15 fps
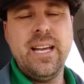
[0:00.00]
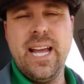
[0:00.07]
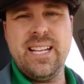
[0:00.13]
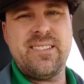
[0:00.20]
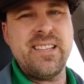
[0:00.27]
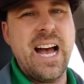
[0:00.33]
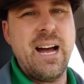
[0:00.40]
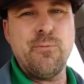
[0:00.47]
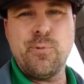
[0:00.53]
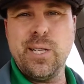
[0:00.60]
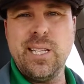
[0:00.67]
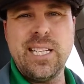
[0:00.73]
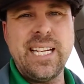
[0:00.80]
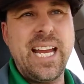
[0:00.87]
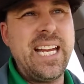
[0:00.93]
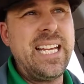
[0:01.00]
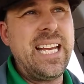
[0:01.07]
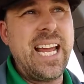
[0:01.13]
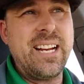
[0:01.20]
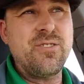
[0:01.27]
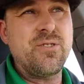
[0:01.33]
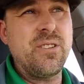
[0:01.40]
It's not really
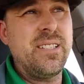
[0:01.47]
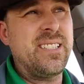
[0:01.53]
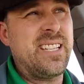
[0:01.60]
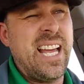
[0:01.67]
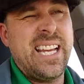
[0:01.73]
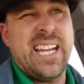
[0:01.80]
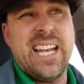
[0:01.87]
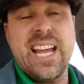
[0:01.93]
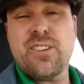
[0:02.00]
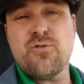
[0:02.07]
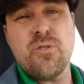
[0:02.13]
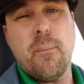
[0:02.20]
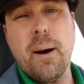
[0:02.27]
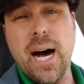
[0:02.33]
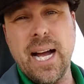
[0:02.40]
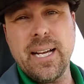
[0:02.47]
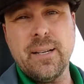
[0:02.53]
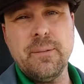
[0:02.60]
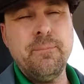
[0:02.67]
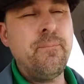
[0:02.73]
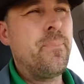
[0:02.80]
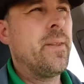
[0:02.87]
any extra. It's like an extra mile.